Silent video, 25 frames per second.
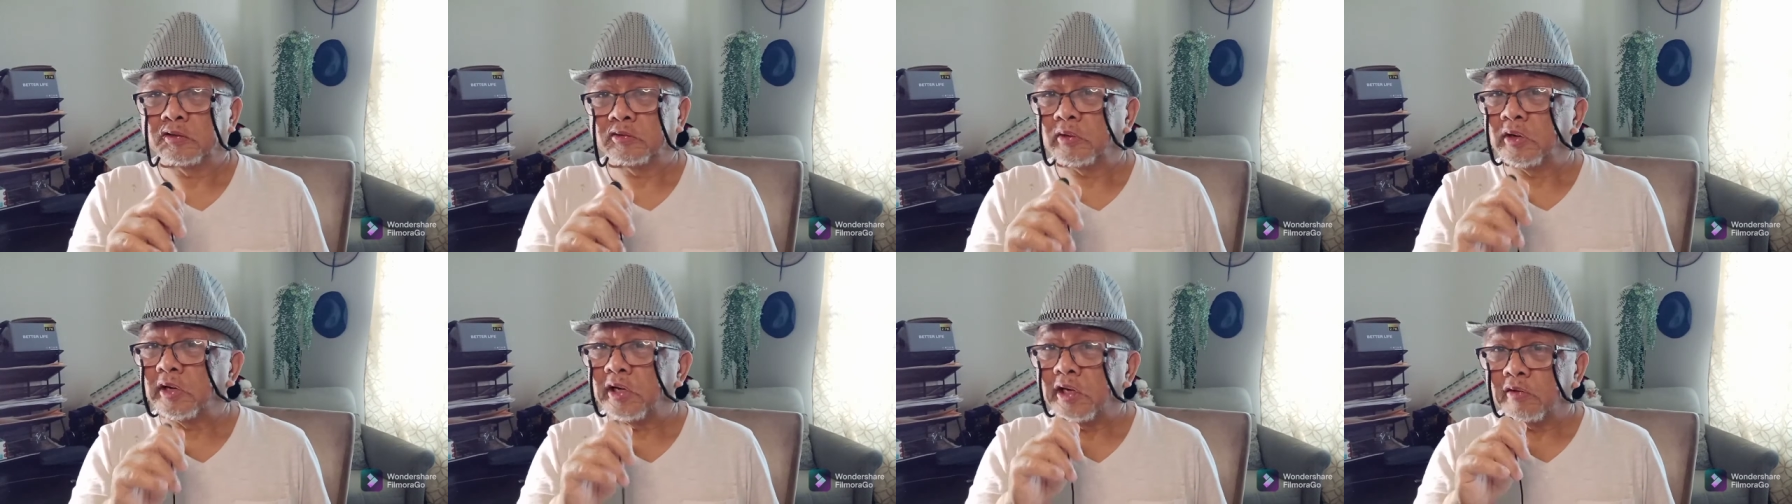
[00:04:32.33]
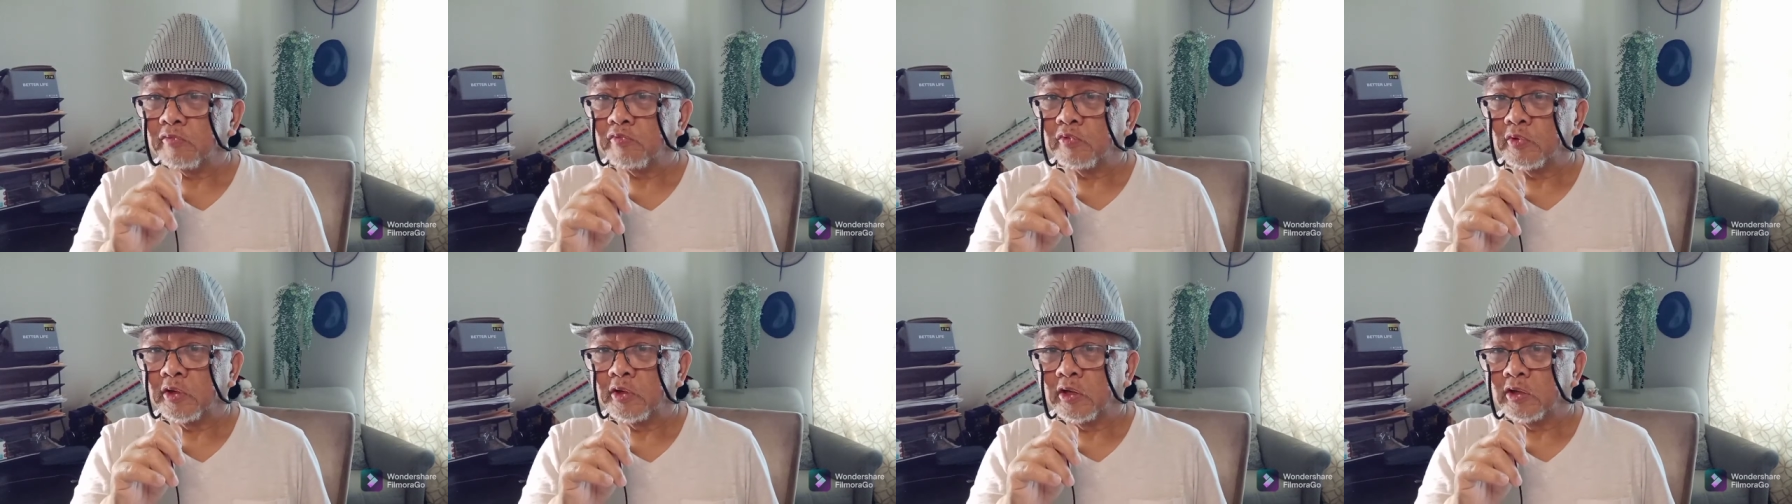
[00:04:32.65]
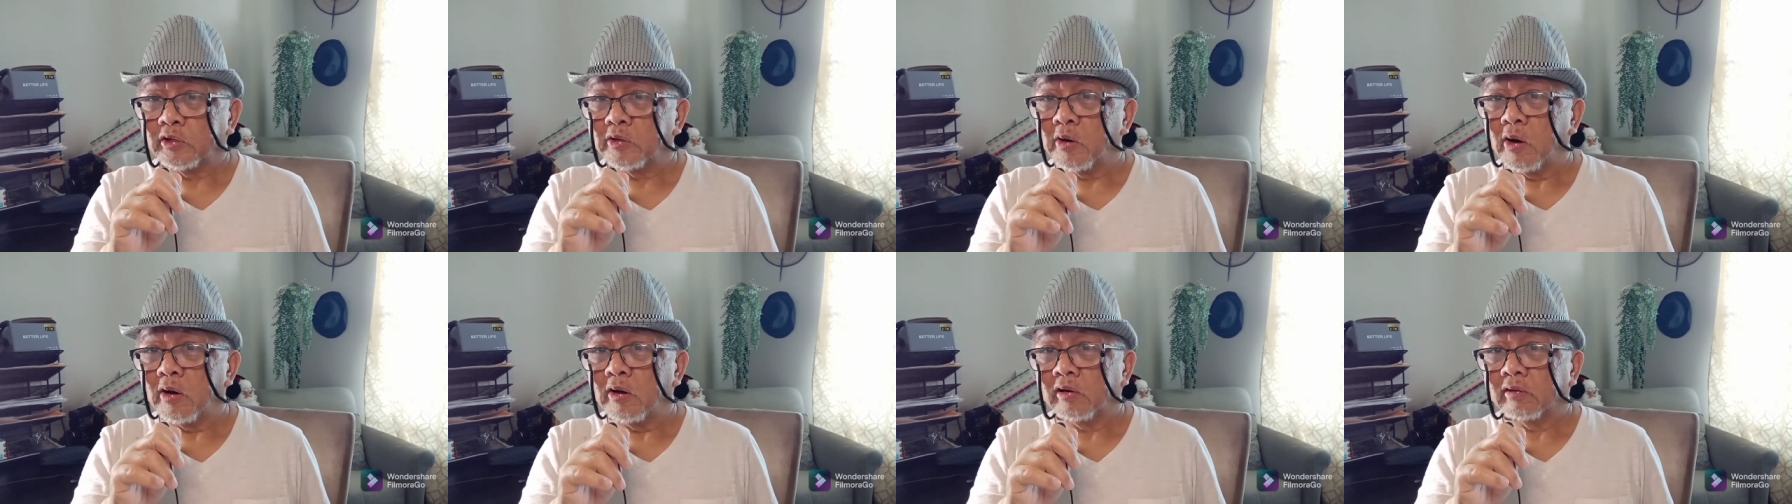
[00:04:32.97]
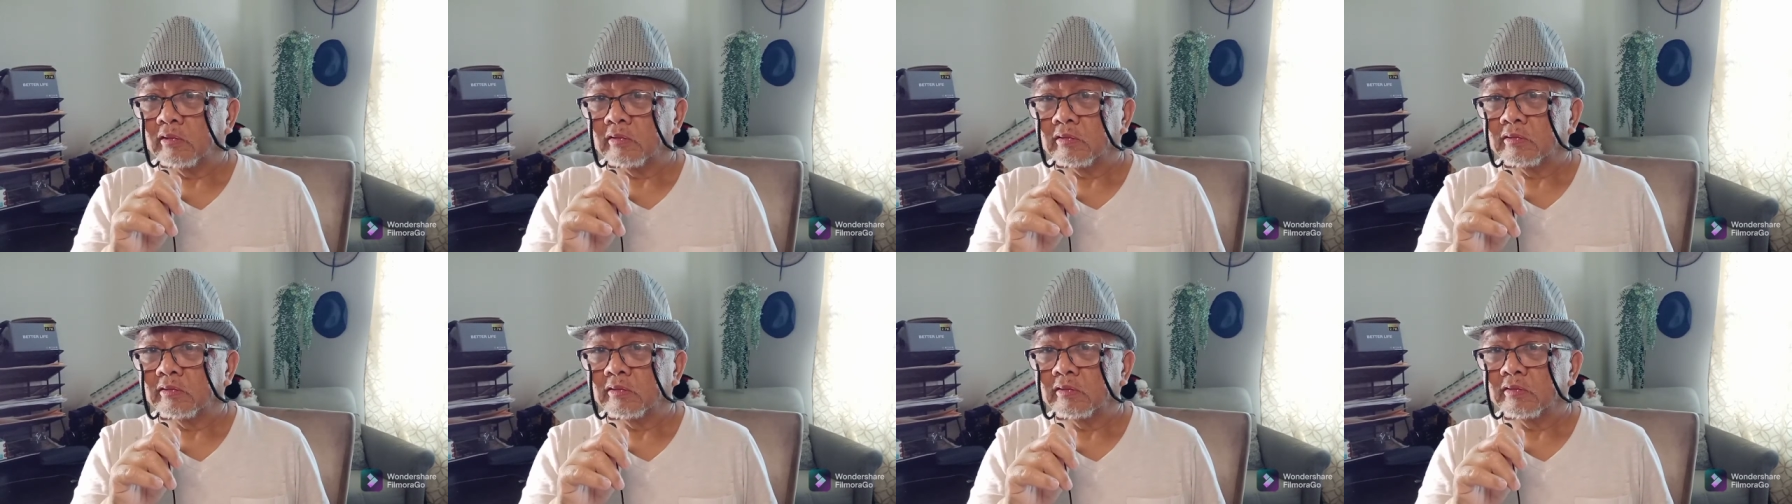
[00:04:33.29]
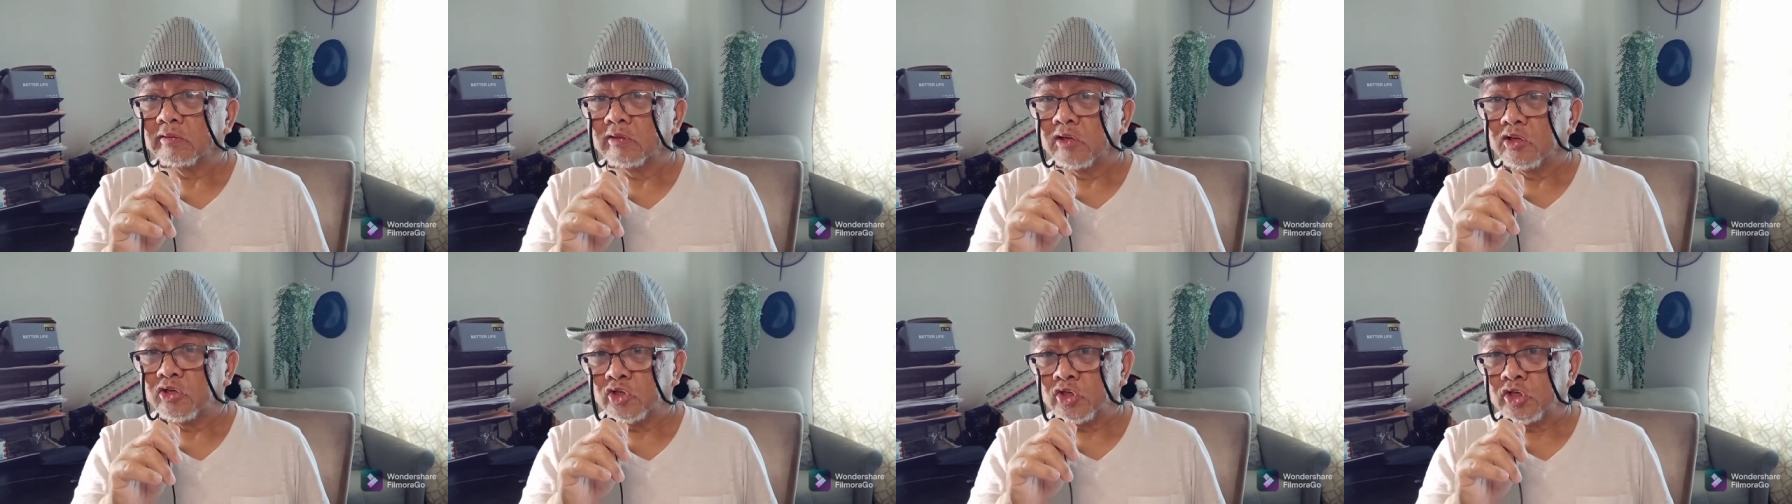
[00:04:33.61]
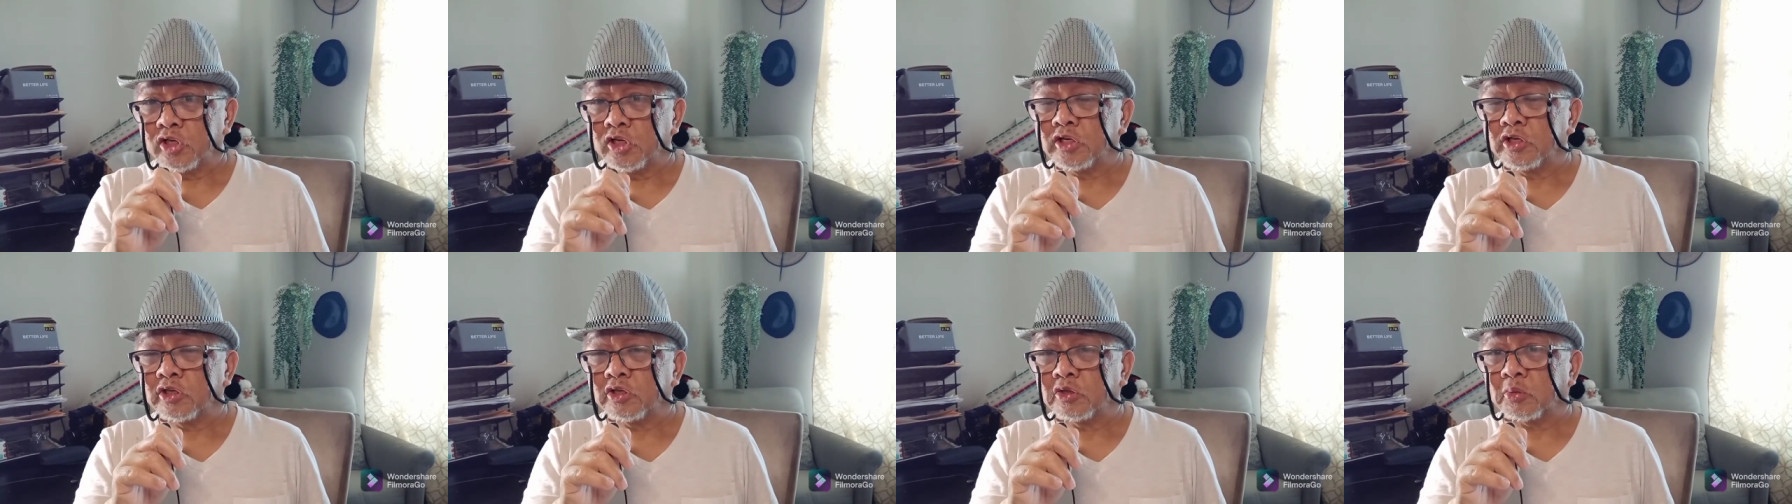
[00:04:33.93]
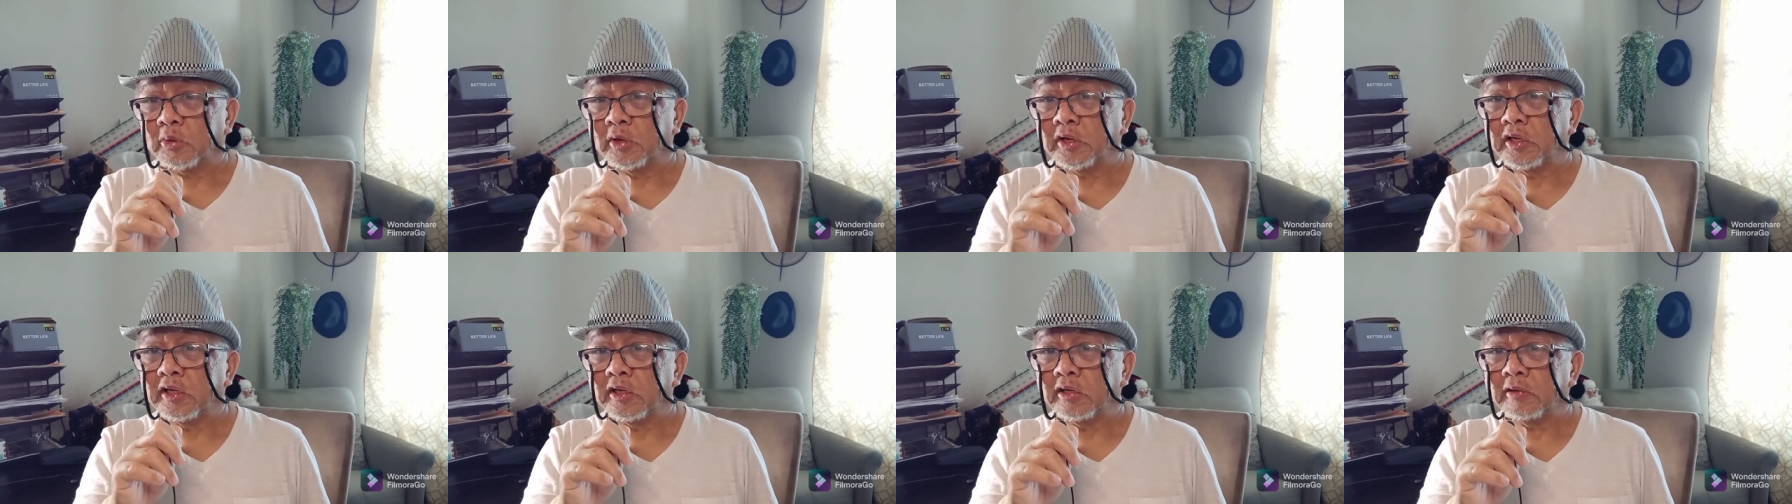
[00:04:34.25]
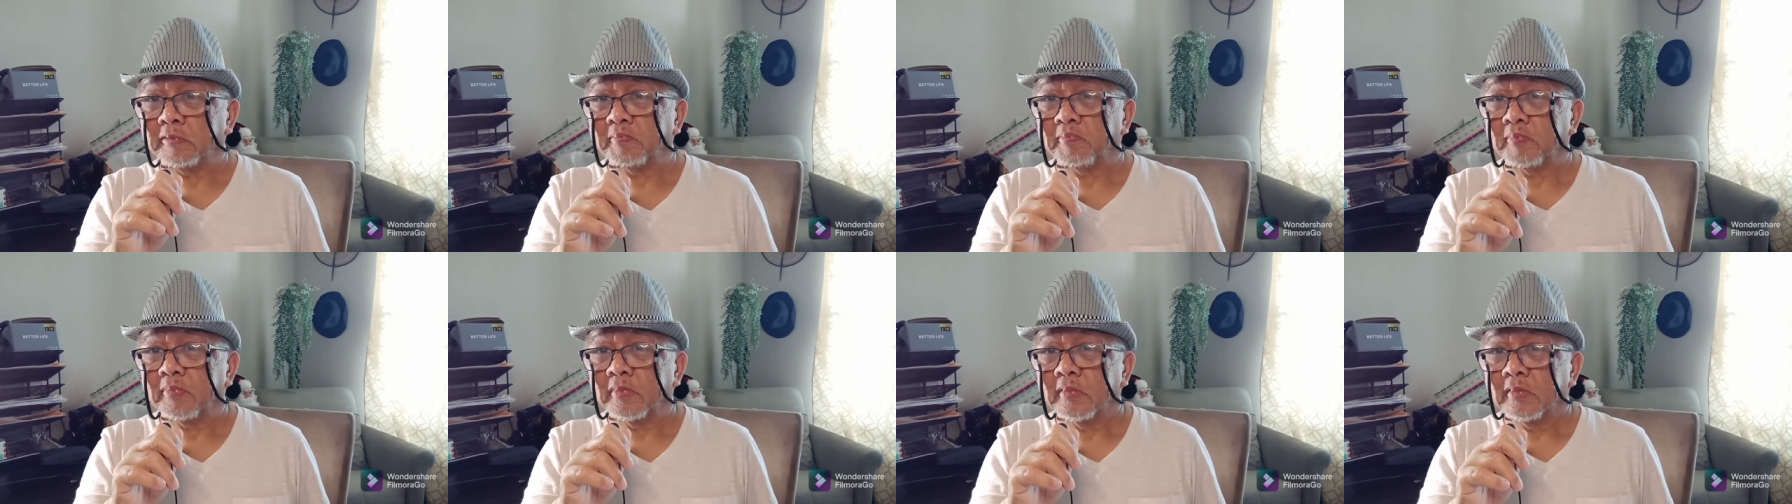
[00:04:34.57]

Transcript: training for the dog, the chin training.